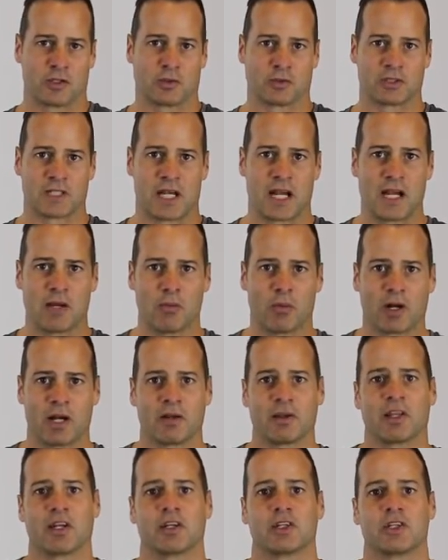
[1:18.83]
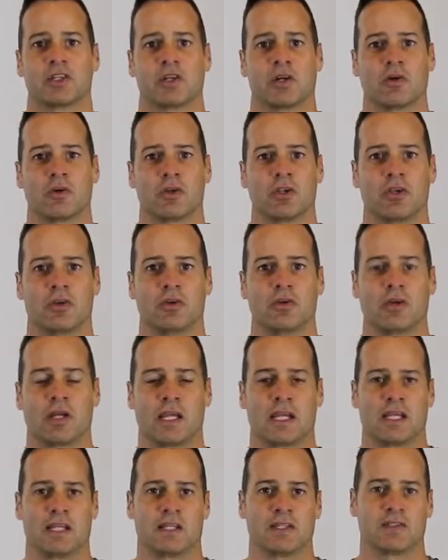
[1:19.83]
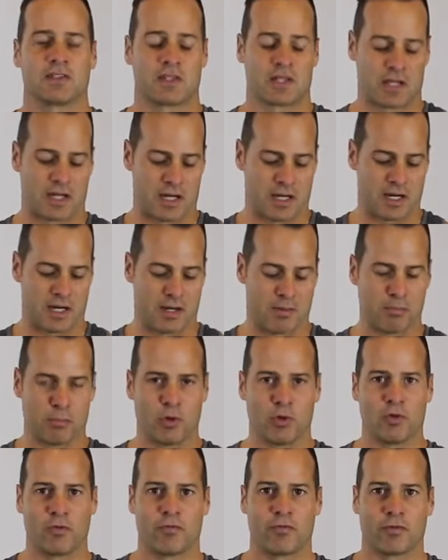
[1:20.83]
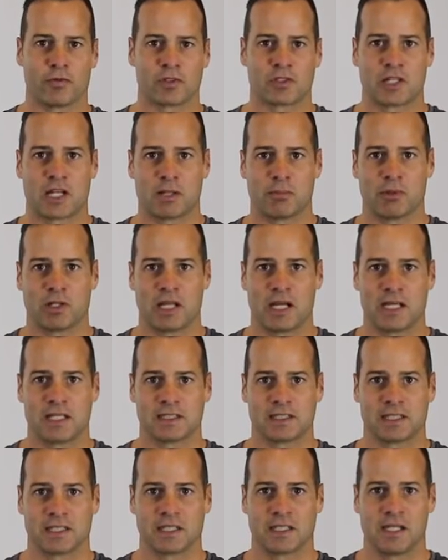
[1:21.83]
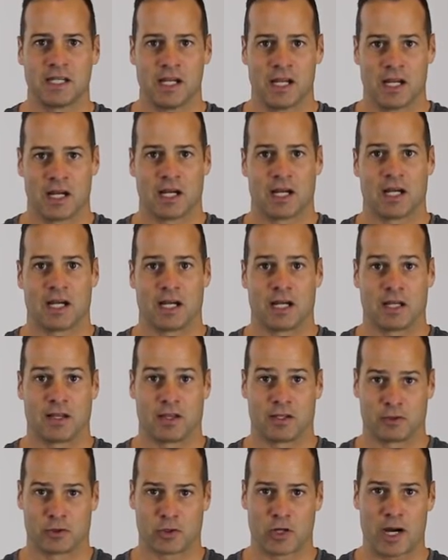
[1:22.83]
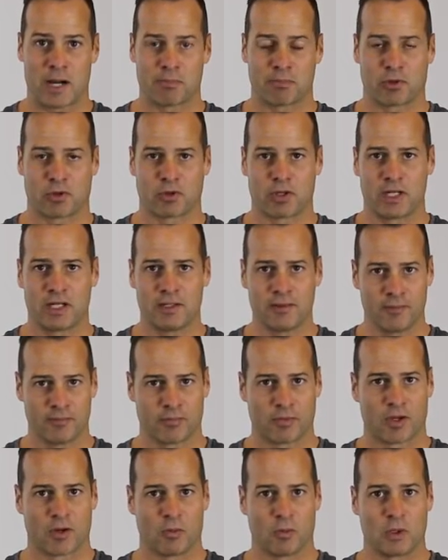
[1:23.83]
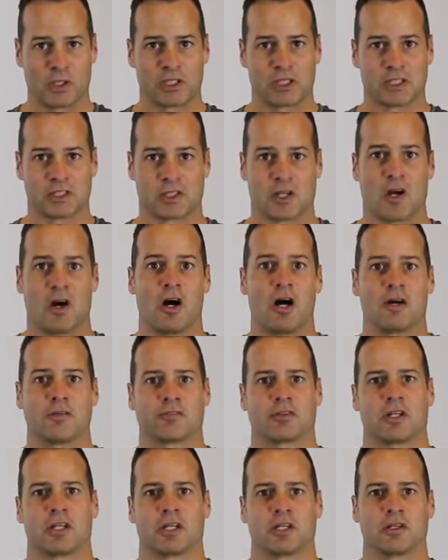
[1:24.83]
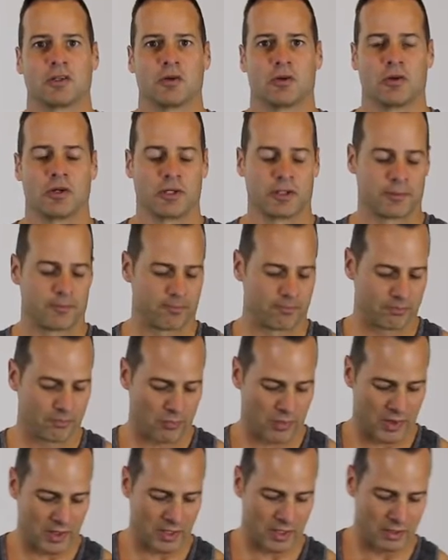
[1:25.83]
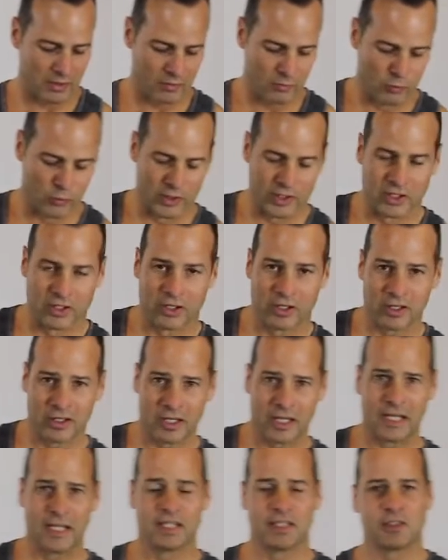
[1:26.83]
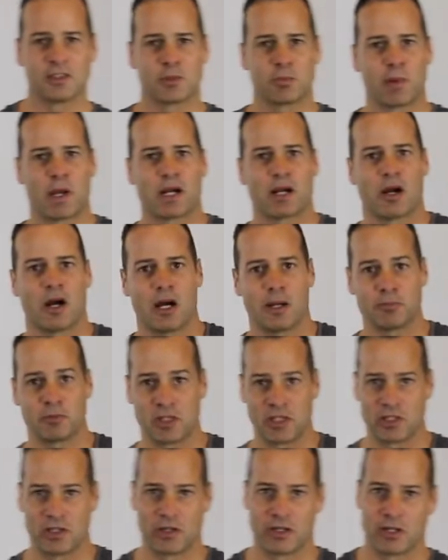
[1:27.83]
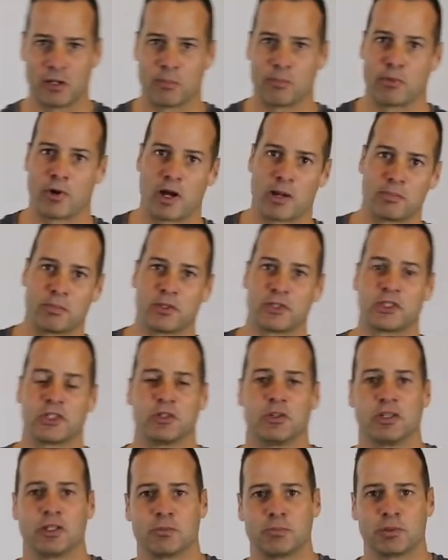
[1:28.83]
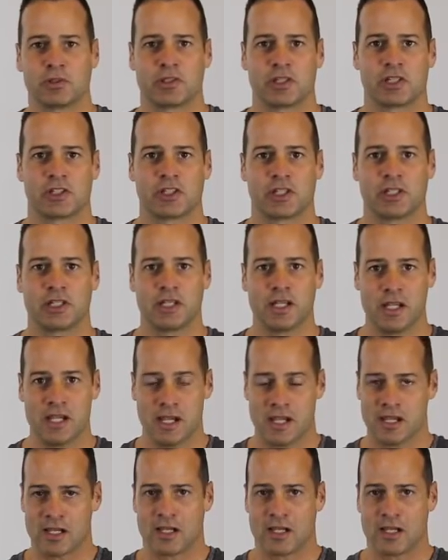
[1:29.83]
So today what I'm going to show you is a move for stabilizing the trap 3, which is often ignored. When you're in spec ops and you're in a proper shooting position,